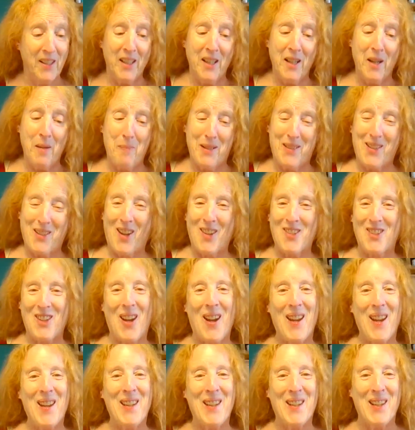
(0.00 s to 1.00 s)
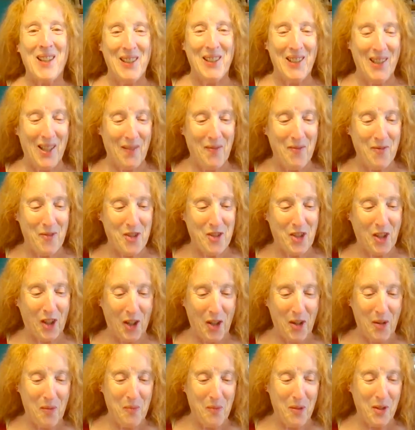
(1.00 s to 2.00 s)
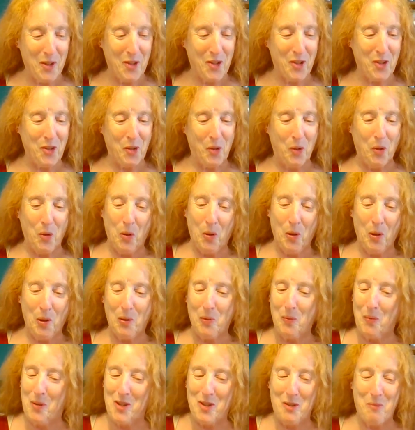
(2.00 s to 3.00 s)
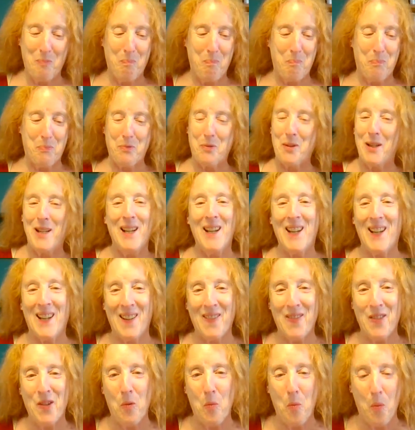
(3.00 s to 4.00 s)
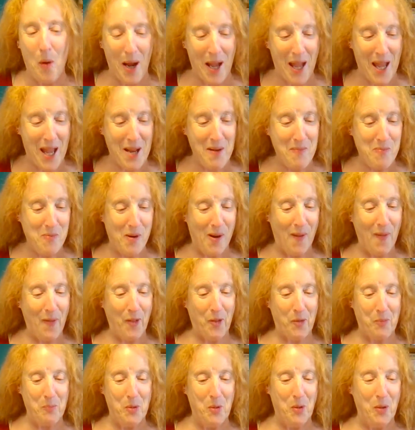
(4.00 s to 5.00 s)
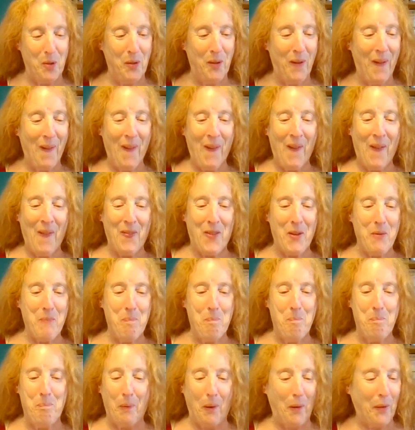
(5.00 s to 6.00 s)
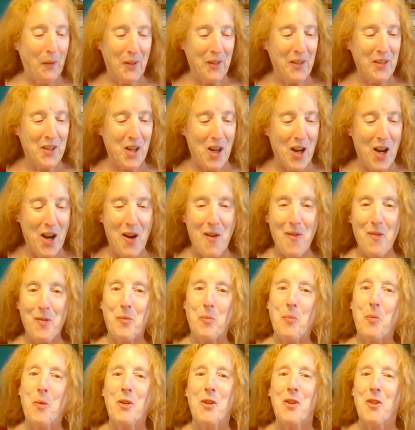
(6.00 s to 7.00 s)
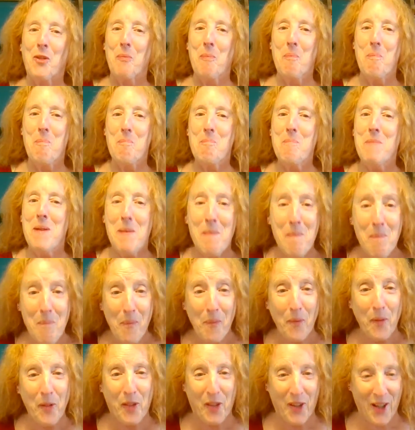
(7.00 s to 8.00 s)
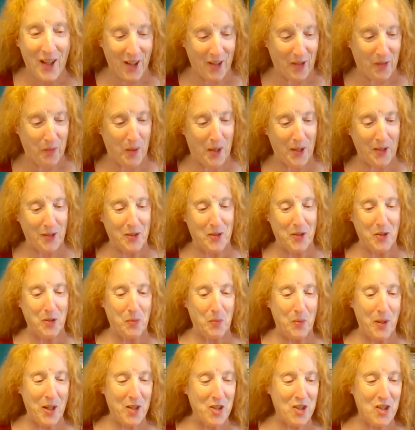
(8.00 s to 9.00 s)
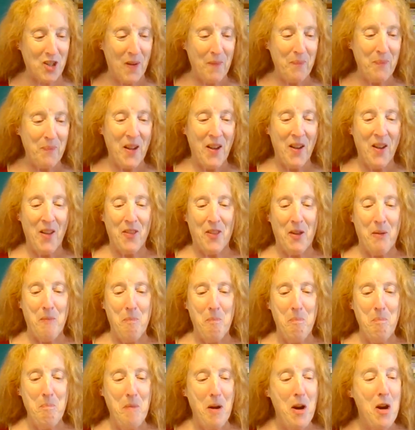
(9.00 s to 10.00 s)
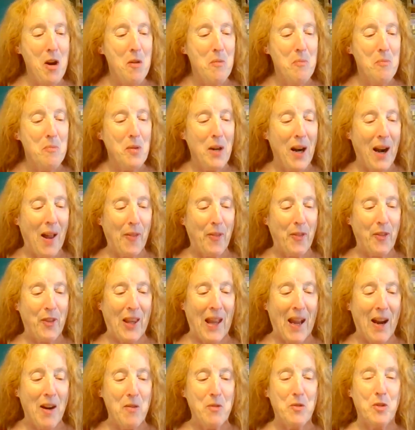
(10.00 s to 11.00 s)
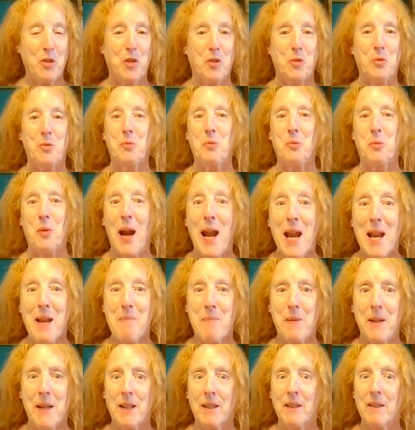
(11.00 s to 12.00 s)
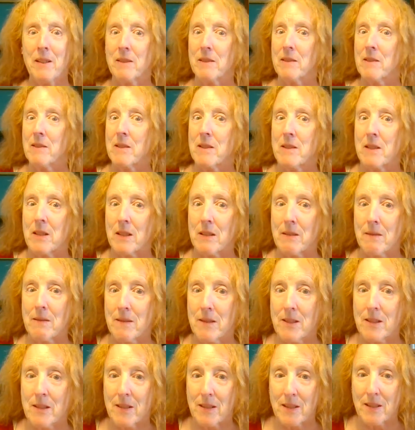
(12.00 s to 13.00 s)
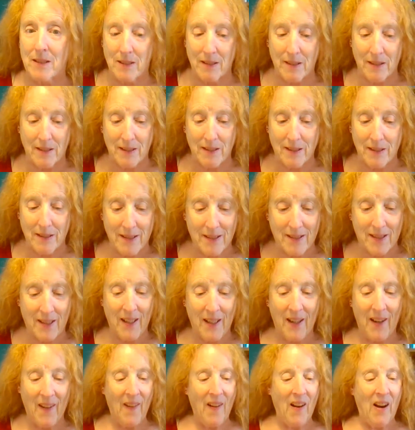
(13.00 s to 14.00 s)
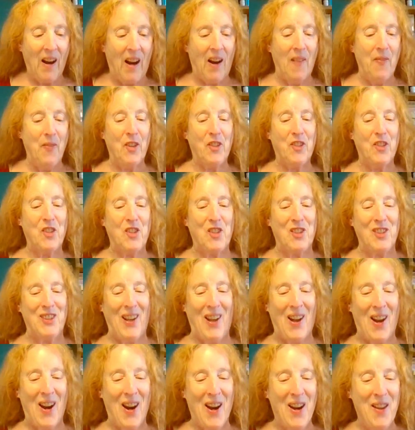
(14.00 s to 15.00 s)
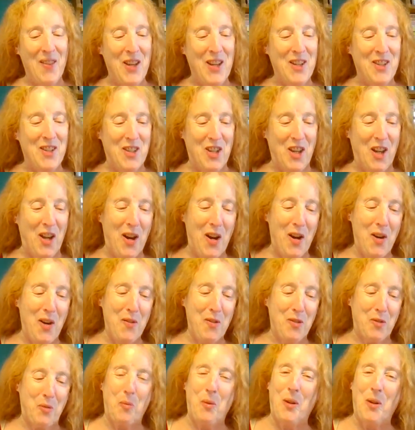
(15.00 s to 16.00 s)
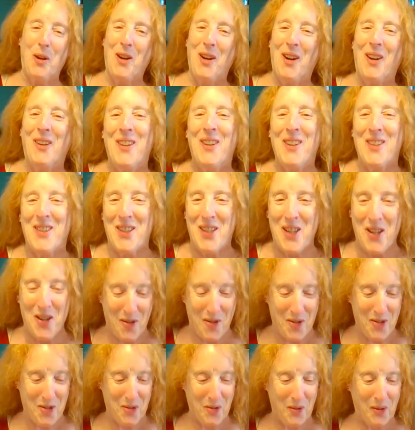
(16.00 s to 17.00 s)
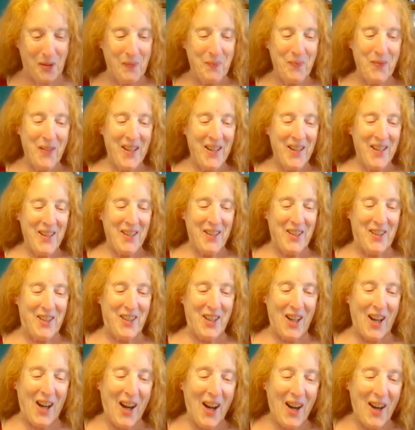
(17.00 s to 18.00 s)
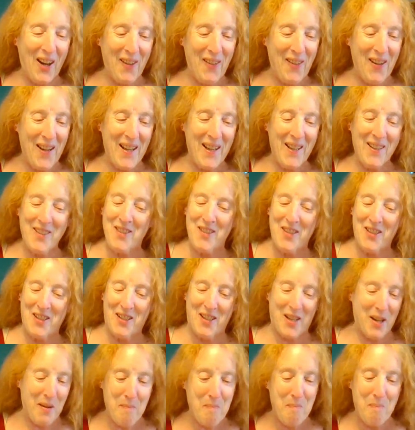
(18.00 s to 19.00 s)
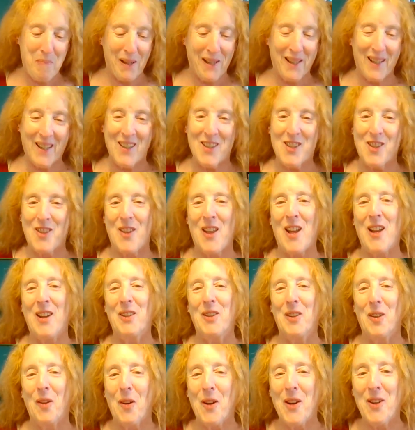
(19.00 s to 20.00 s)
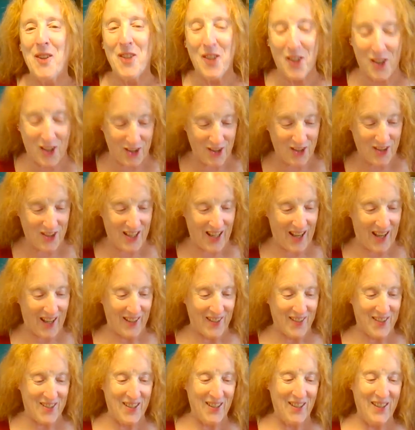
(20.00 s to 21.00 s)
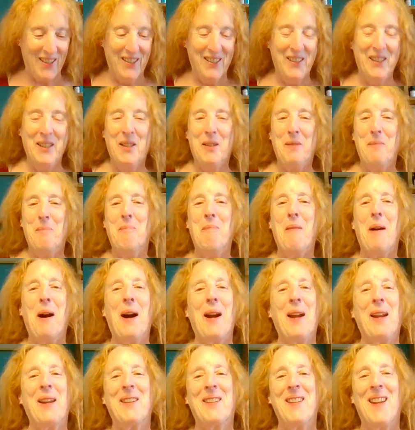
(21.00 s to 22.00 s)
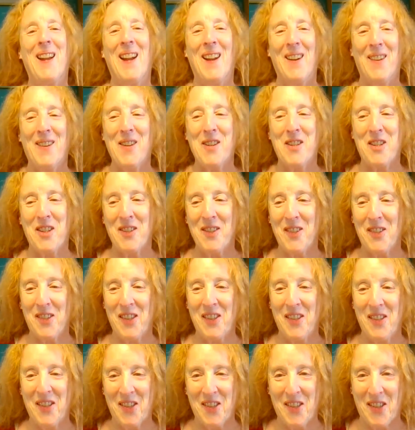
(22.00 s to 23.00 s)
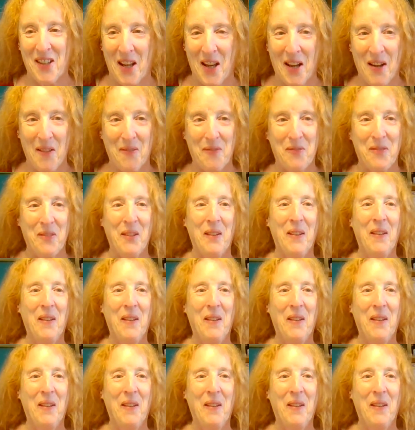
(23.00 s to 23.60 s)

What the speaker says: But as I galumphed homewards, all was brillig in the wabe once more. The borogoves were as mimsy as one could wish. The mome-raths out grabing, don't ask. And the slithy toves were, as usual, garring and gimbling to their loins' content. My inheritance is safe.